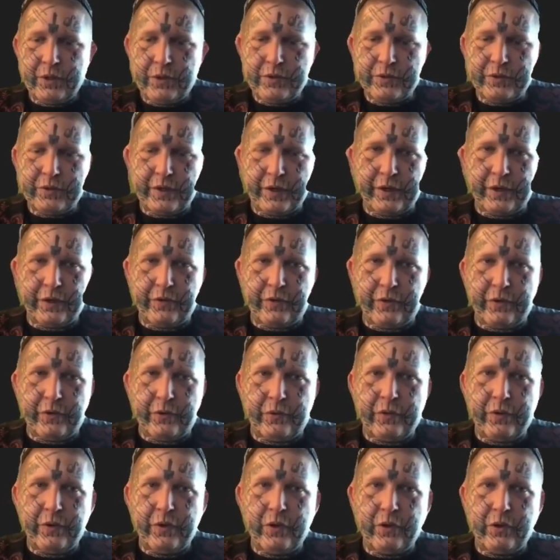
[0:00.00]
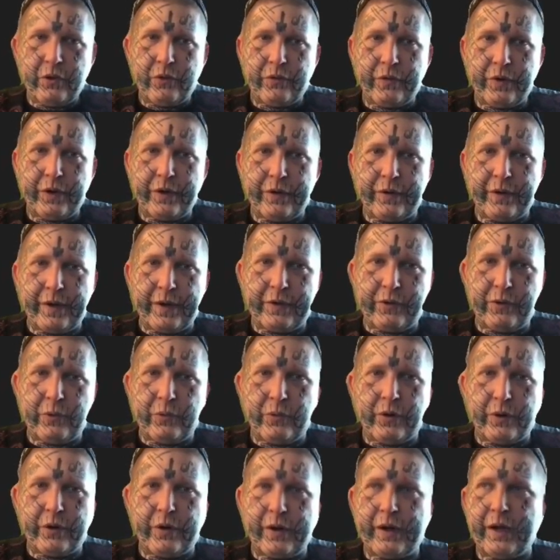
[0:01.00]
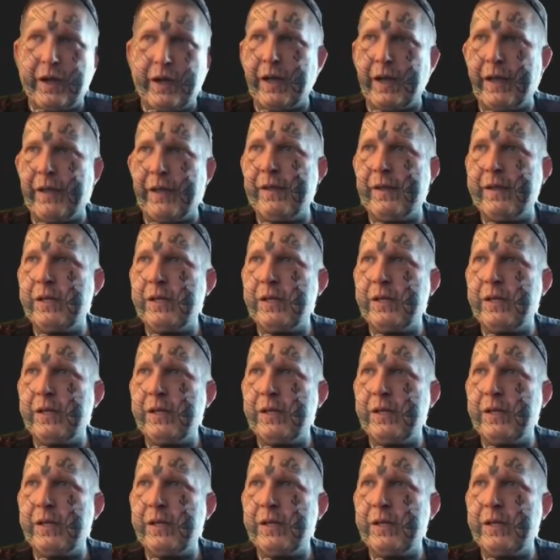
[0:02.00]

So I'm going to do redirect URI.